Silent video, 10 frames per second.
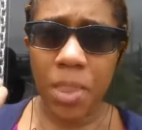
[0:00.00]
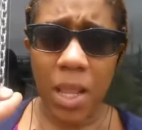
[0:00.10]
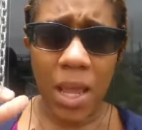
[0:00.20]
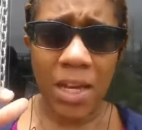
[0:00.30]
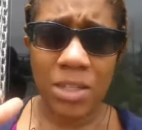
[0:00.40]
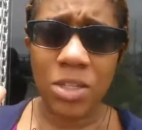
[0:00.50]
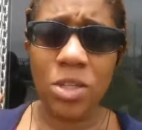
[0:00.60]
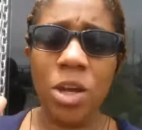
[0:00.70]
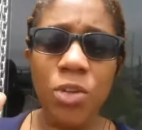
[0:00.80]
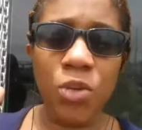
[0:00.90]
and
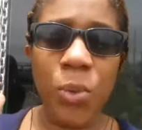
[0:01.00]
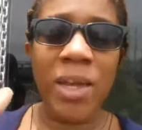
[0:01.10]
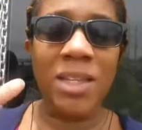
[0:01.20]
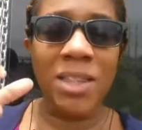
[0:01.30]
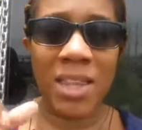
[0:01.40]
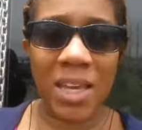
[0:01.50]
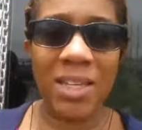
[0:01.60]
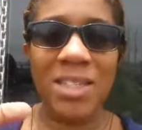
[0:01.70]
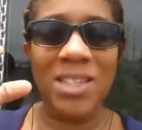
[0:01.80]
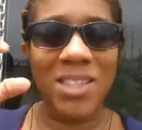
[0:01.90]
start doing
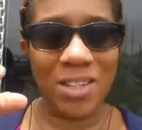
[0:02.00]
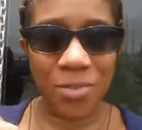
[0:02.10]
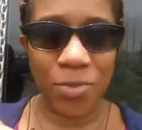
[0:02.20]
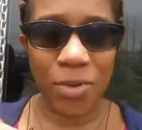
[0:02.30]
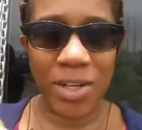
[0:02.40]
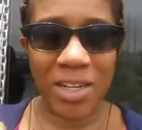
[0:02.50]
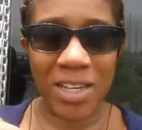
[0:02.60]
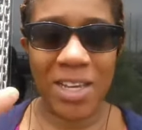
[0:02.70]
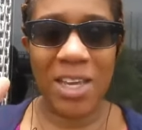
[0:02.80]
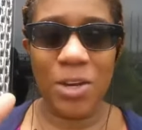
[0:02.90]
things
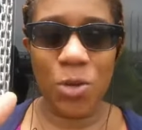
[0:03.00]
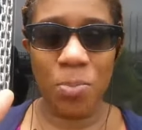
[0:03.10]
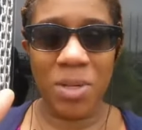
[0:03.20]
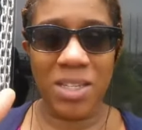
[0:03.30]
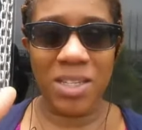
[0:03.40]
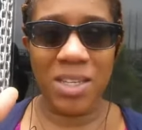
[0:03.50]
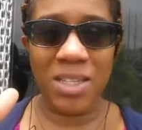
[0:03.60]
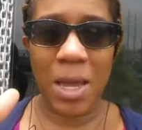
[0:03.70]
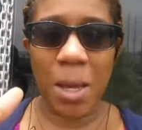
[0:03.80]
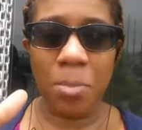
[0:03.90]
differently in your business.
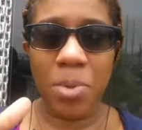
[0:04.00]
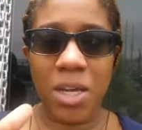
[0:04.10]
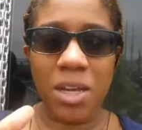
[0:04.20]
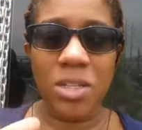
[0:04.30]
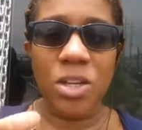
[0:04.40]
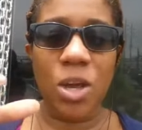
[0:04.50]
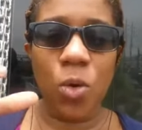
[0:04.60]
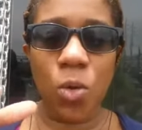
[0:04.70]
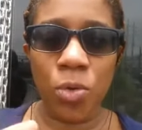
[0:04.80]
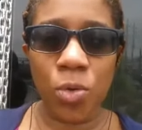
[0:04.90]
Because
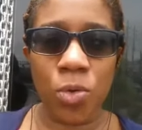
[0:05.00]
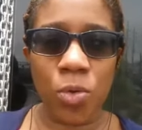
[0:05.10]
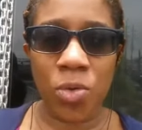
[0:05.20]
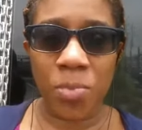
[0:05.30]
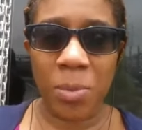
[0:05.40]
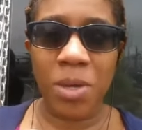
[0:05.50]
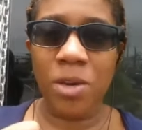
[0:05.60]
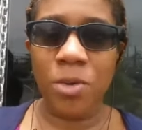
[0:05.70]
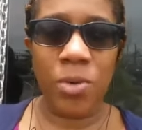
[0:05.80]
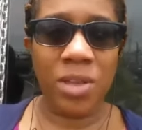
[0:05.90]
although growth may be a
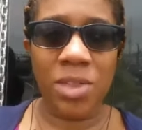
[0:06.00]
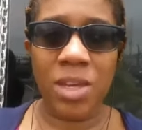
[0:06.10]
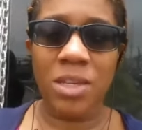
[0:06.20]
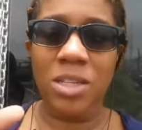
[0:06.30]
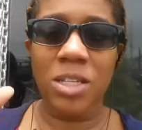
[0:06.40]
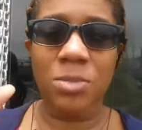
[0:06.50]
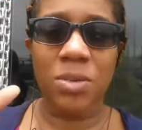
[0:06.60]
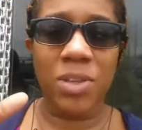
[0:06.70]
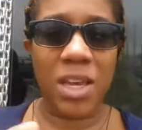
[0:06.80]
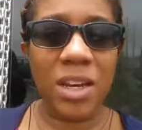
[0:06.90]
great thing in terms of
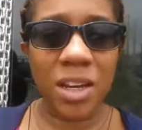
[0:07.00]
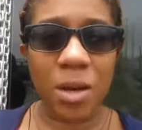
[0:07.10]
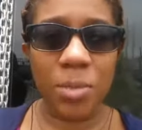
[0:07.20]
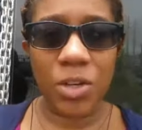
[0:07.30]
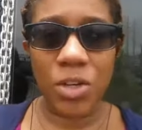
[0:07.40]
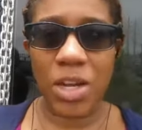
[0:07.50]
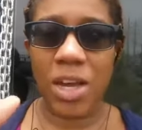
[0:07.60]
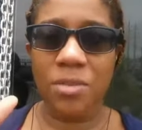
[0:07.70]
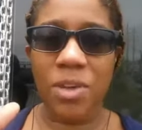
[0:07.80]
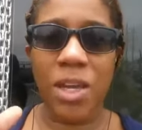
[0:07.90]
the income that you're
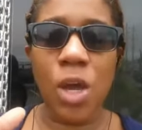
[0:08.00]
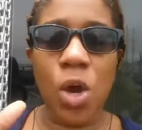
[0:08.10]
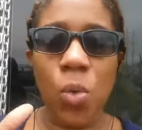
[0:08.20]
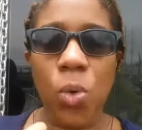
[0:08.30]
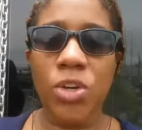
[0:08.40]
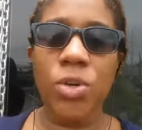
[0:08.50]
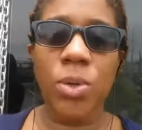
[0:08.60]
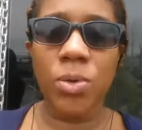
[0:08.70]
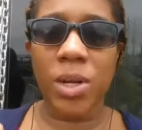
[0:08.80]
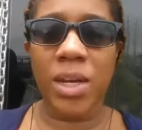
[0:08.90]
having, what you
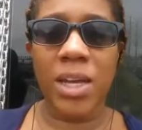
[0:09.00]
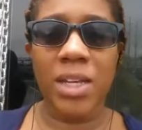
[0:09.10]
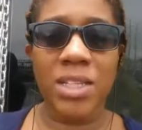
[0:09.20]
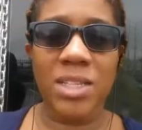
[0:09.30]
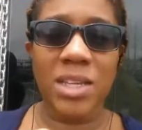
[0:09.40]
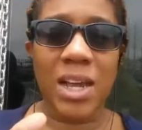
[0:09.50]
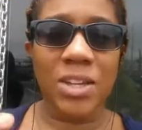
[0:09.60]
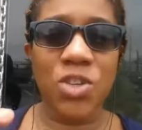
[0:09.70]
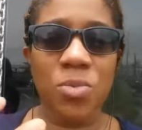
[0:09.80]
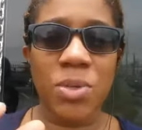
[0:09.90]
will realize is that
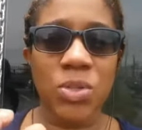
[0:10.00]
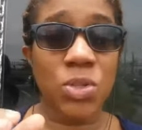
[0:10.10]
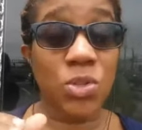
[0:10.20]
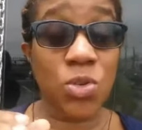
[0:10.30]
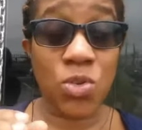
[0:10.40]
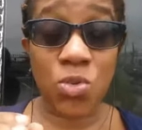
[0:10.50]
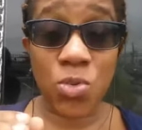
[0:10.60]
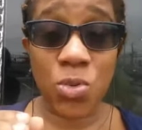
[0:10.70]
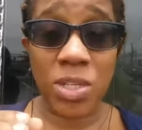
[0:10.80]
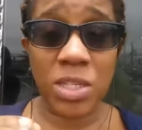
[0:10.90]
as your business
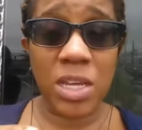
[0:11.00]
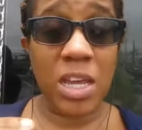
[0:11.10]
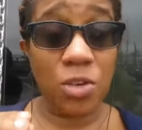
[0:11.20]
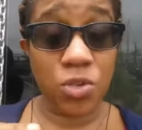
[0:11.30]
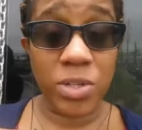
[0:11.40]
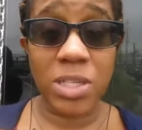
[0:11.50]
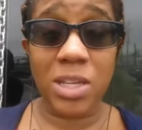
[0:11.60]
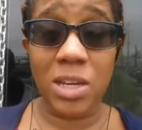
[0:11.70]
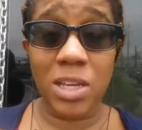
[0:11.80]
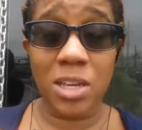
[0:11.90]
grows,
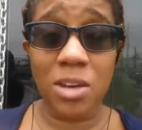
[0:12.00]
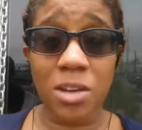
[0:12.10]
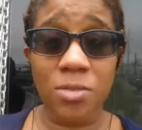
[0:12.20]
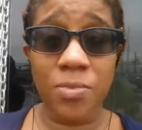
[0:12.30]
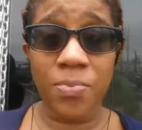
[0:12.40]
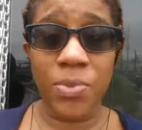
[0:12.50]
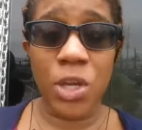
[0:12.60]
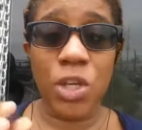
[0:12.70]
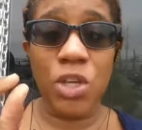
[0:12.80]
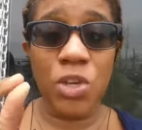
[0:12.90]
interestingly enough,
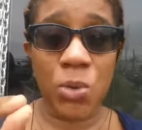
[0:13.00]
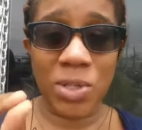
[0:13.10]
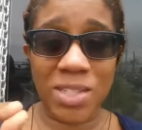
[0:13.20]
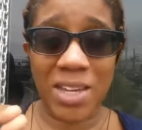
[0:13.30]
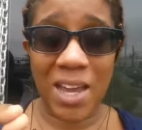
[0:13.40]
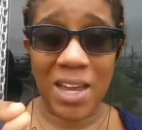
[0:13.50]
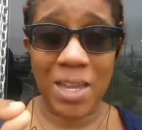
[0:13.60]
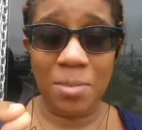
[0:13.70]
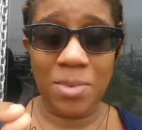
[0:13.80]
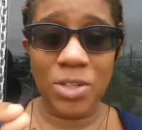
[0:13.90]
your
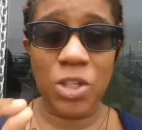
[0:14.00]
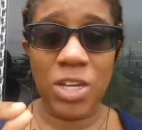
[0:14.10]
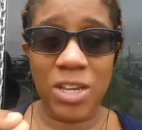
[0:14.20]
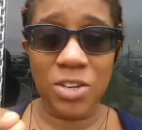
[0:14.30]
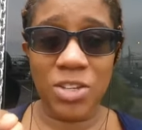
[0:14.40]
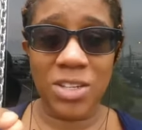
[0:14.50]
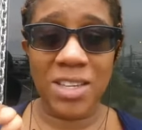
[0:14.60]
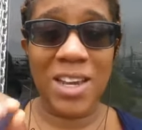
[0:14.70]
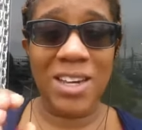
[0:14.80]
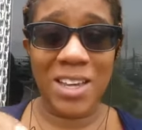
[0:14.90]
time changes.
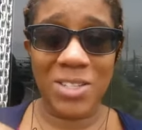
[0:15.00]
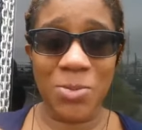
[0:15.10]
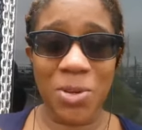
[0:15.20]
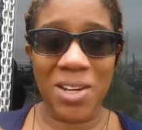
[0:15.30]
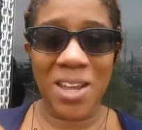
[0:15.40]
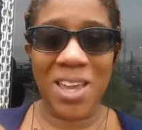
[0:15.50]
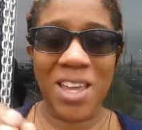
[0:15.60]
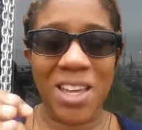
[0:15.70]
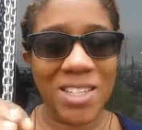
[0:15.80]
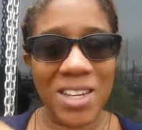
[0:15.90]
And guess what?
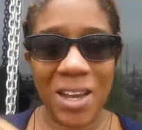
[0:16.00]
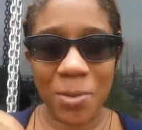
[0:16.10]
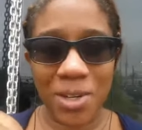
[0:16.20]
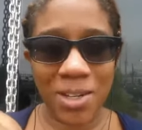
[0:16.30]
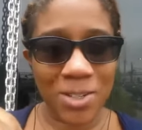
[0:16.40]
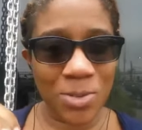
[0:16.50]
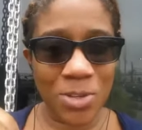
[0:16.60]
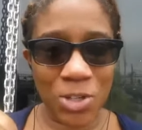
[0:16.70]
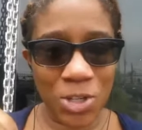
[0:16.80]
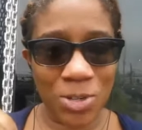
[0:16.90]
Isn't that what it is with
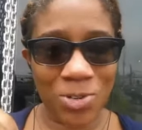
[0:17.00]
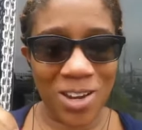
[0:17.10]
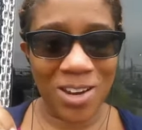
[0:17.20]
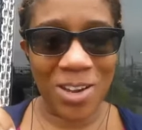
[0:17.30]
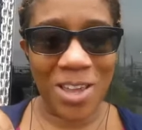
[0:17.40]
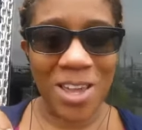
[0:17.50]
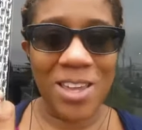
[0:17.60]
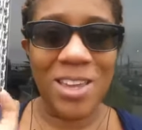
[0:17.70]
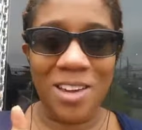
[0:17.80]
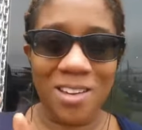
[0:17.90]
our children?
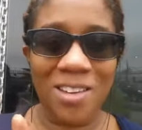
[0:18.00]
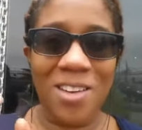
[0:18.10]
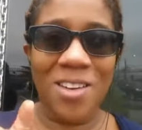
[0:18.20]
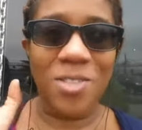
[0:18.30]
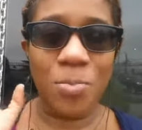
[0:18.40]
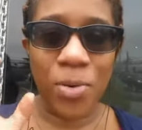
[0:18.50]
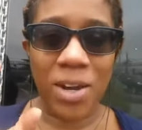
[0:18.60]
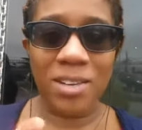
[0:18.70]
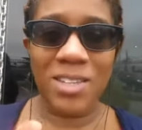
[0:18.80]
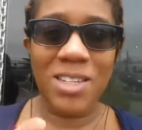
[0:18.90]
Yeah. The
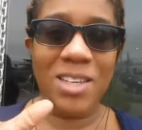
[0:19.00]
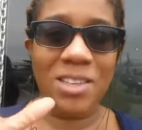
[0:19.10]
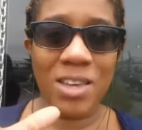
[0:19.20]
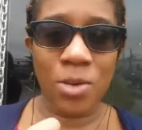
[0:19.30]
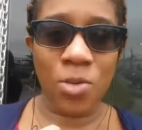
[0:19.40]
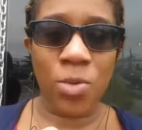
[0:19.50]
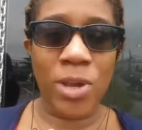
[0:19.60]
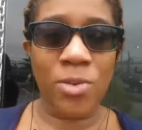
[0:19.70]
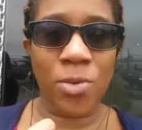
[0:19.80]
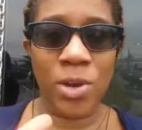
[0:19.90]
pregnancy, they're
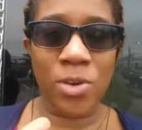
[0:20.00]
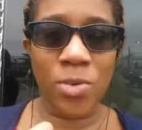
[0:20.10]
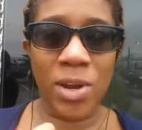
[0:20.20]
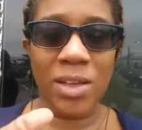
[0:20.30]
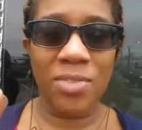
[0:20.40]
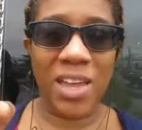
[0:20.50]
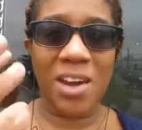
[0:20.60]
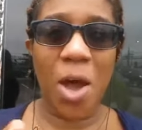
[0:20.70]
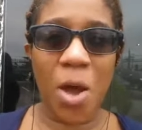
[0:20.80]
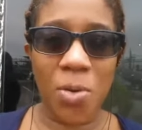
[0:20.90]
growing, growing, growing, and then
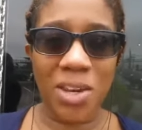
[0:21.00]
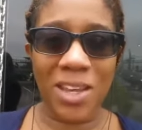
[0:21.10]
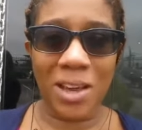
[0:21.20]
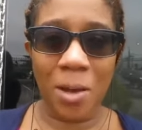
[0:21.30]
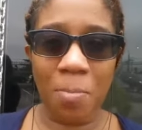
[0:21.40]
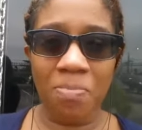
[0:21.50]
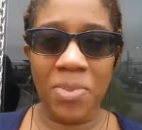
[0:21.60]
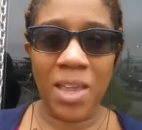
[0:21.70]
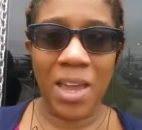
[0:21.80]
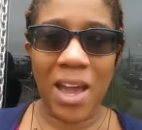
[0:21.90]
out they come.
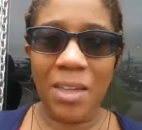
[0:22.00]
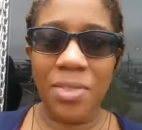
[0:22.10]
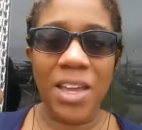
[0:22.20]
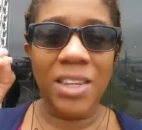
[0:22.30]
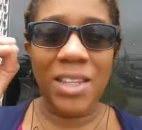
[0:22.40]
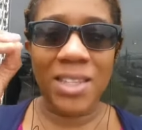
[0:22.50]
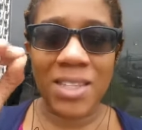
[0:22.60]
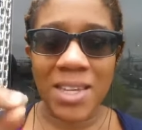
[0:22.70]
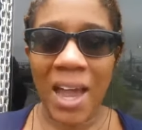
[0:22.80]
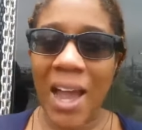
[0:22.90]
And then the
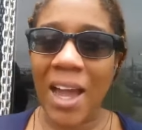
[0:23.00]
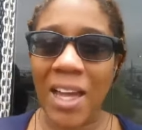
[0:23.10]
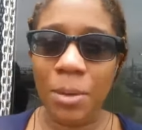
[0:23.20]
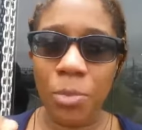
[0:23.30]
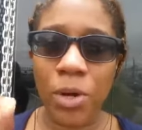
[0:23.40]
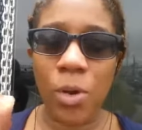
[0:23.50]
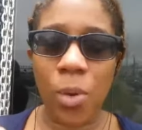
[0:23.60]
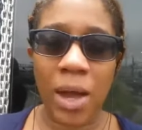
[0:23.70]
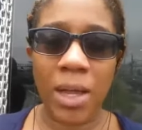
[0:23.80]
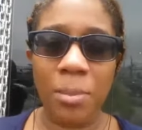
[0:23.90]
time
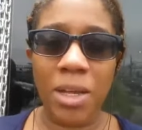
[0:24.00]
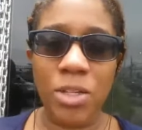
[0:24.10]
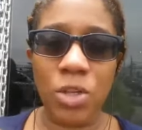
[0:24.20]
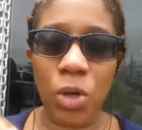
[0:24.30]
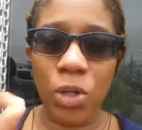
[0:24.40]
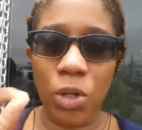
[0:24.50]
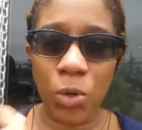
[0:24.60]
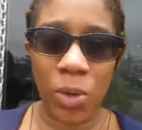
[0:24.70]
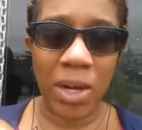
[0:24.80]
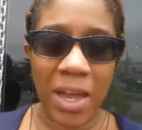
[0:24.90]
requirement on
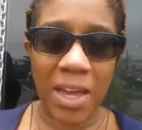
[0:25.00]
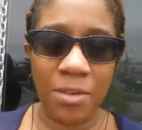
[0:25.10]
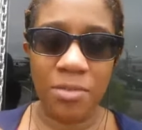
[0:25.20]
your life